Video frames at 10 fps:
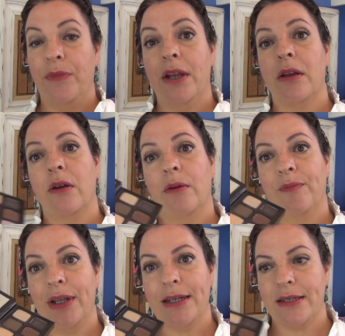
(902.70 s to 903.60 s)
there you go.
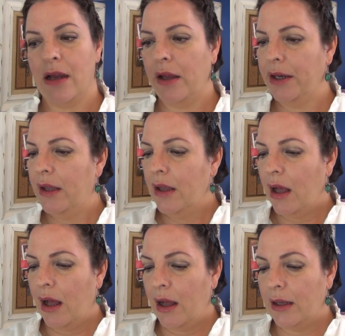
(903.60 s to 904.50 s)
It's gone.
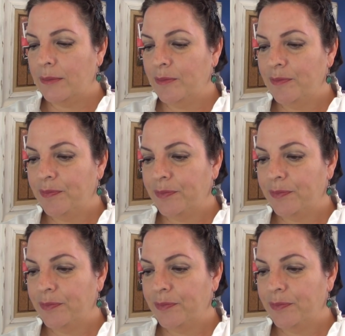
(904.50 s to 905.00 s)
Um,